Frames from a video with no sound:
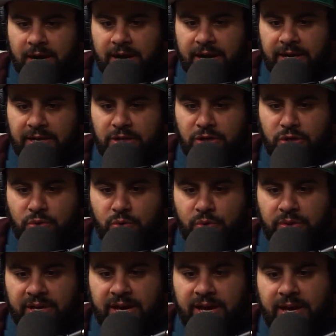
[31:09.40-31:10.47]
I knew
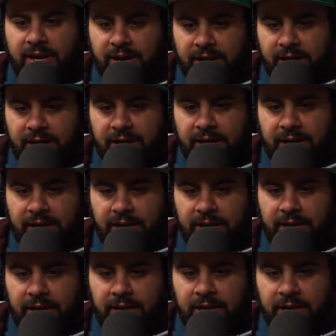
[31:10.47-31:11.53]
that
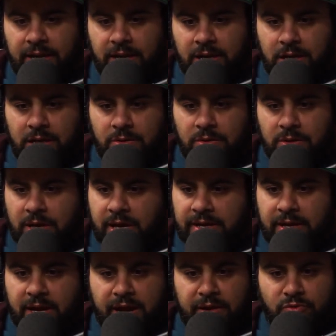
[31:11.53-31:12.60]
I
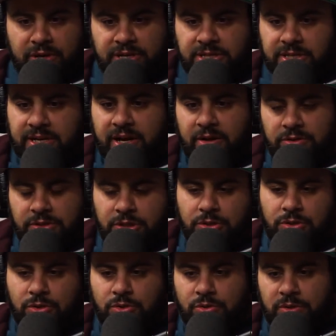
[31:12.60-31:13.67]
reached out
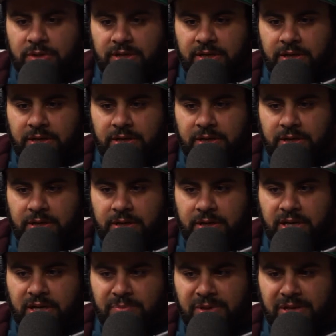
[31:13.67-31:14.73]
to a
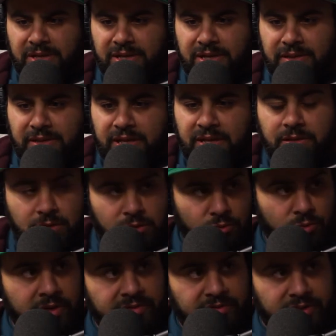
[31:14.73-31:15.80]
comedian that
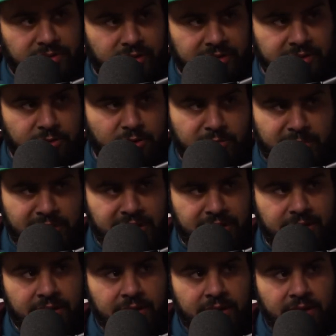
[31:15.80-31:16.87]
you even talked to,
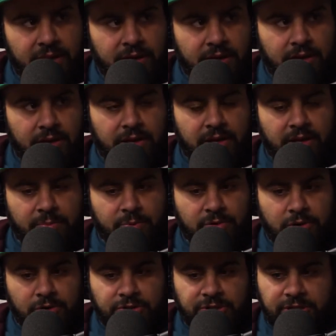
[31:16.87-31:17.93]
Ahmed
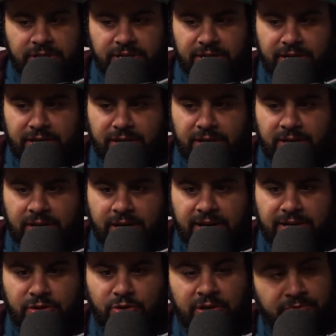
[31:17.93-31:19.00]
Barosha, and
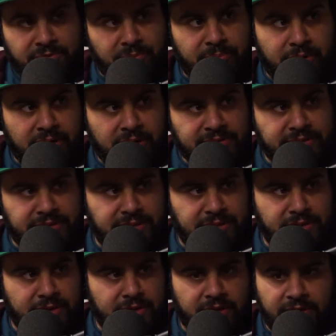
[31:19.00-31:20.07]
I knew him from
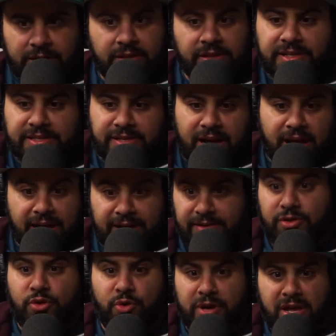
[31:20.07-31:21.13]
Boston. At least I
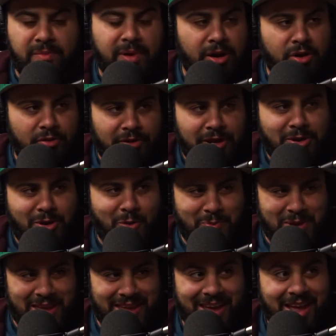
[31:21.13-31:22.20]
knew him. I don't know if he knew
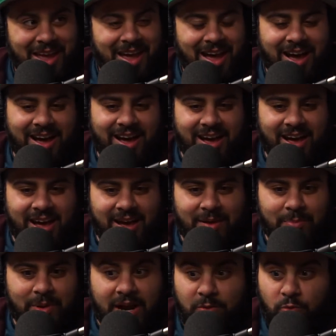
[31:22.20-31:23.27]
me,
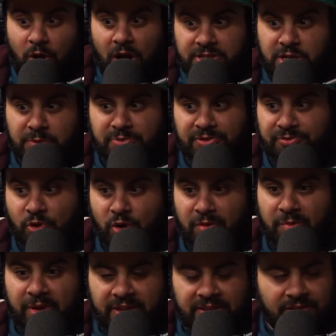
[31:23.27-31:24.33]
but I'd watch him perform
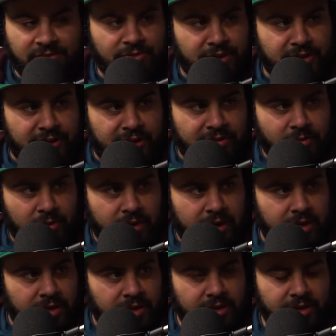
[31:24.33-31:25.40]
and be like, this fucking guy's
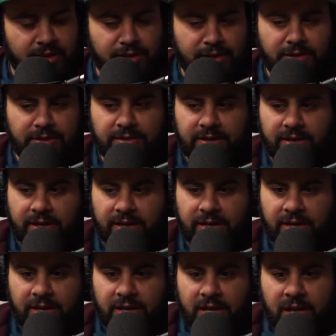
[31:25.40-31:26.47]
great. And
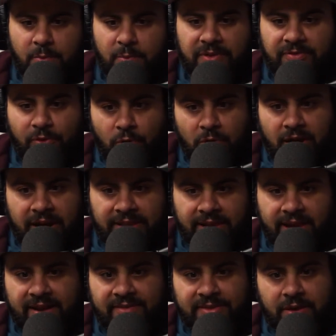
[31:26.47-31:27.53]
before I
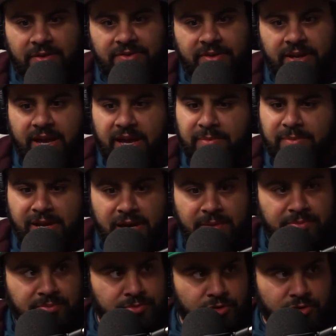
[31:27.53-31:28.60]
left, I was like, hey, man,
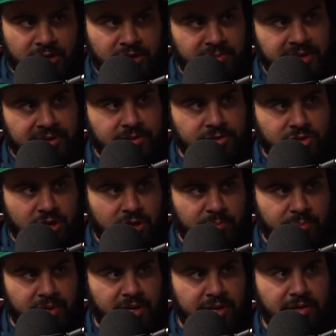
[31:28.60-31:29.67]
I'm trying to make the
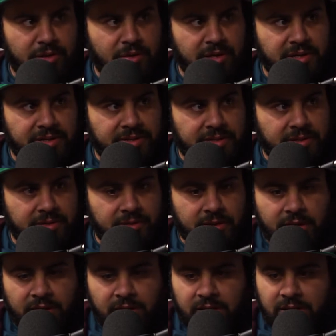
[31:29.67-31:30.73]
jump, and I know I need to
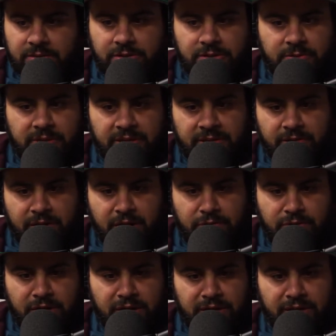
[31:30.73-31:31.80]
just hit the ground
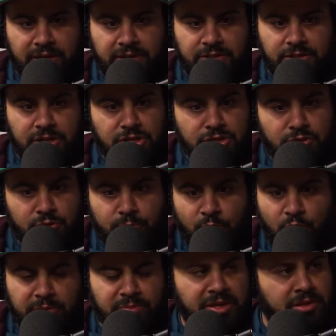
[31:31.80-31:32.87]
running. Like, can you
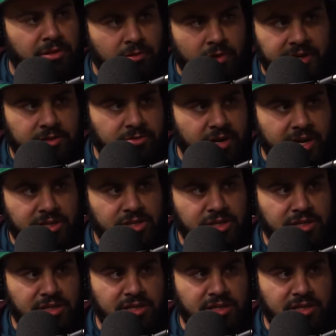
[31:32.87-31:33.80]
point me in the right direction?